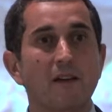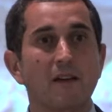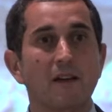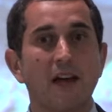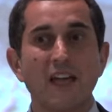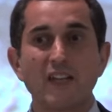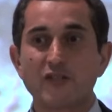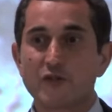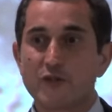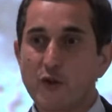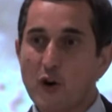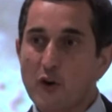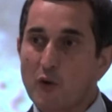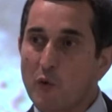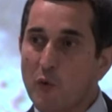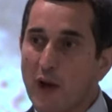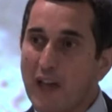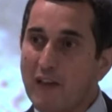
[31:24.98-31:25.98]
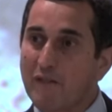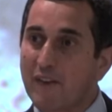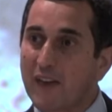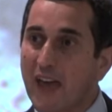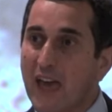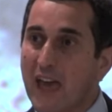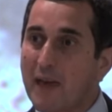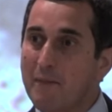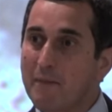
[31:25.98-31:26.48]
a strong wave
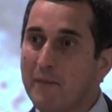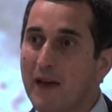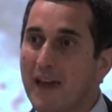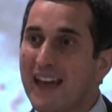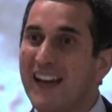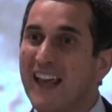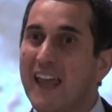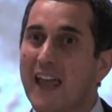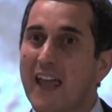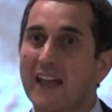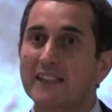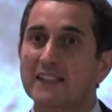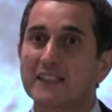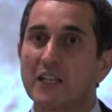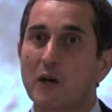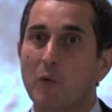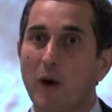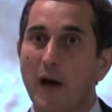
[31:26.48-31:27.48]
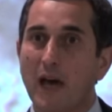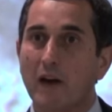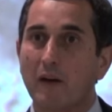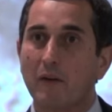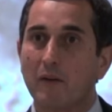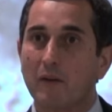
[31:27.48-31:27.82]
came and hit the well.